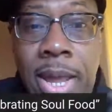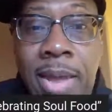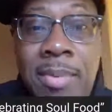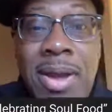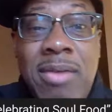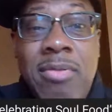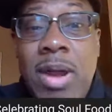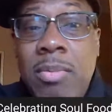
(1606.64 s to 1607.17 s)
And
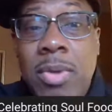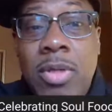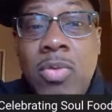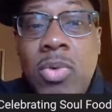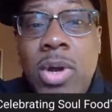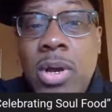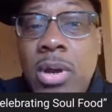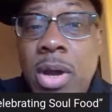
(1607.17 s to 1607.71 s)
my grandmother
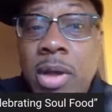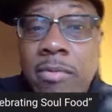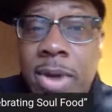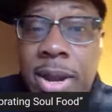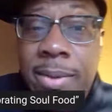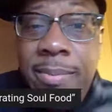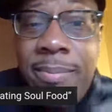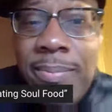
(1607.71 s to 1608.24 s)
wouldn't cook it
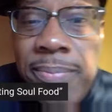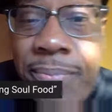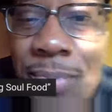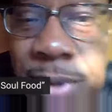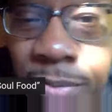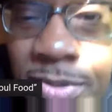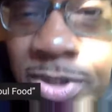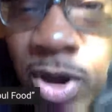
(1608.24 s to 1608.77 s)
right.
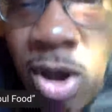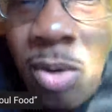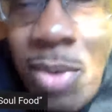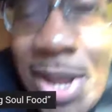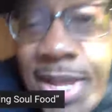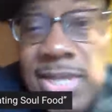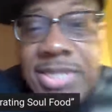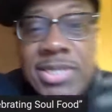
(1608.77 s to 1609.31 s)
It was
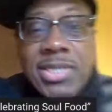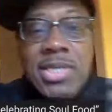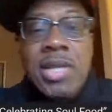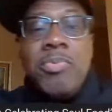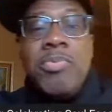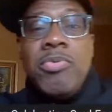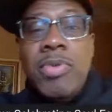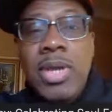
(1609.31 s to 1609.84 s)
always
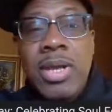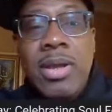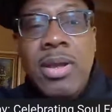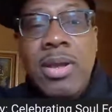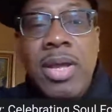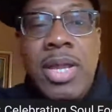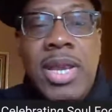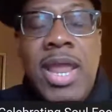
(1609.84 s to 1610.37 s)
slippery.
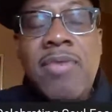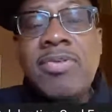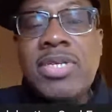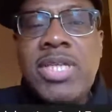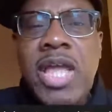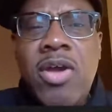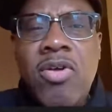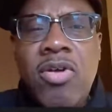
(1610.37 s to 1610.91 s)
You never
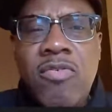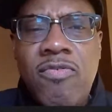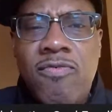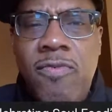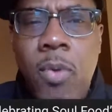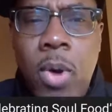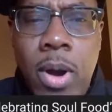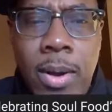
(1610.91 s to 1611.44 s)
stay on the
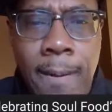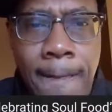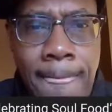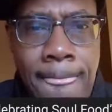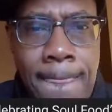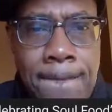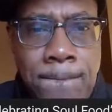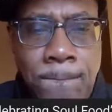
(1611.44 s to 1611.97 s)
fork.
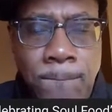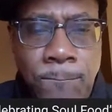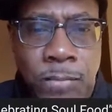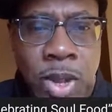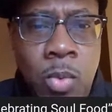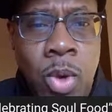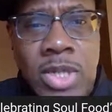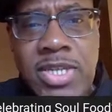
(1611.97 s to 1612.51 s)

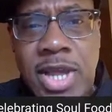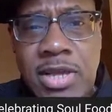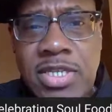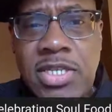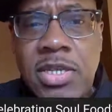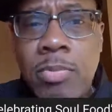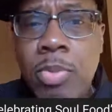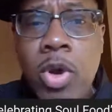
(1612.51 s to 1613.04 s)
And one time
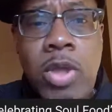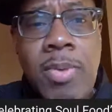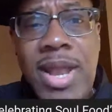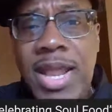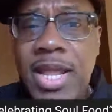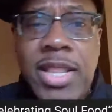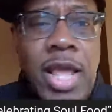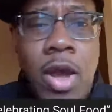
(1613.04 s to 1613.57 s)
she said, boy, you better
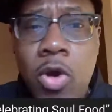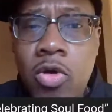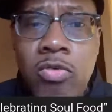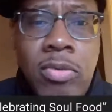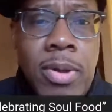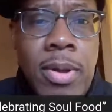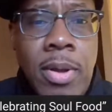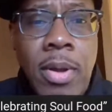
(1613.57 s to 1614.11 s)
eat that
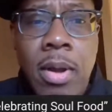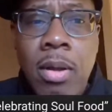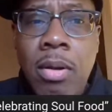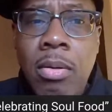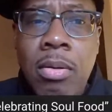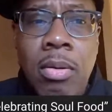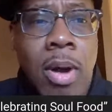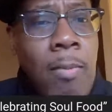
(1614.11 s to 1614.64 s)
okra
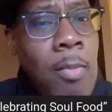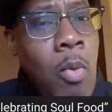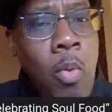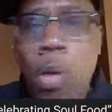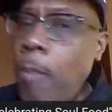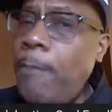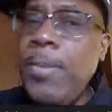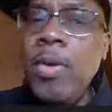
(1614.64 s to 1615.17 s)
or I'm going to
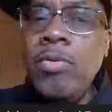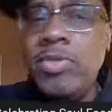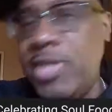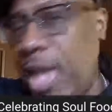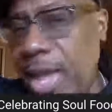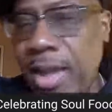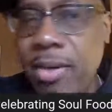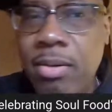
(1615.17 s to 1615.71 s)
whoop your
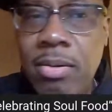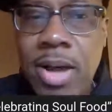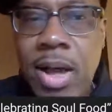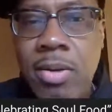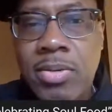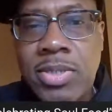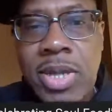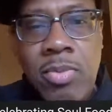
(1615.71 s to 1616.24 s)
tail.
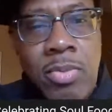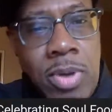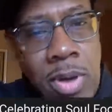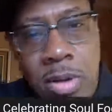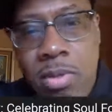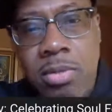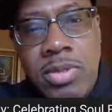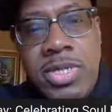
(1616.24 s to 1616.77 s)
I was like, well, go
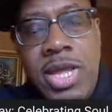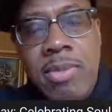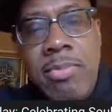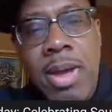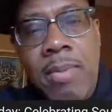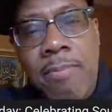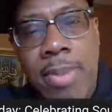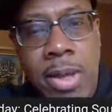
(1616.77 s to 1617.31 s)
on, take
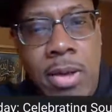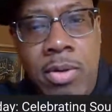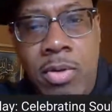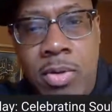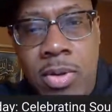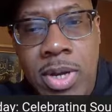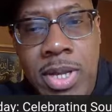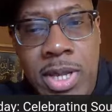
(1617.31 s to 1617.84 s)
my belt
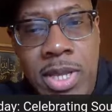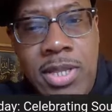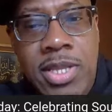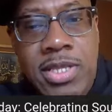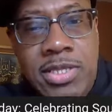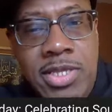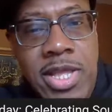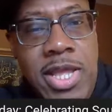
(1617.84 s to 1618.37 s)
on and get
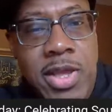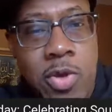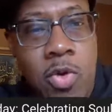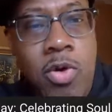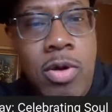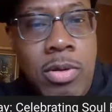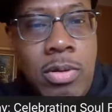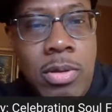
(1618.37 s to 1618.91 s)
this thing
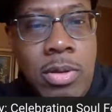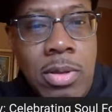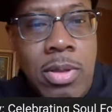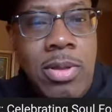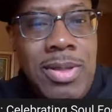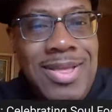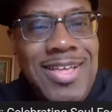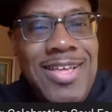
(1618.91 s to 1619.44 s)
going.
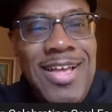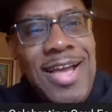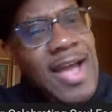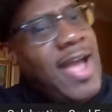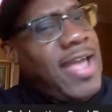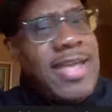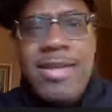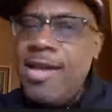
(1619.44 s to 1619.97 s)

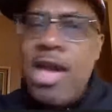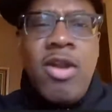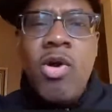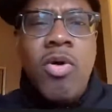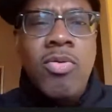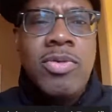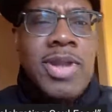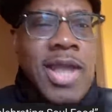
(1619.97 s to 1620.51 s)
I ain't got
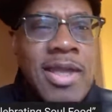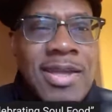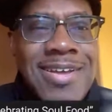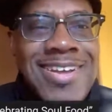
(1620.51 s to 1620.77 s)
all day.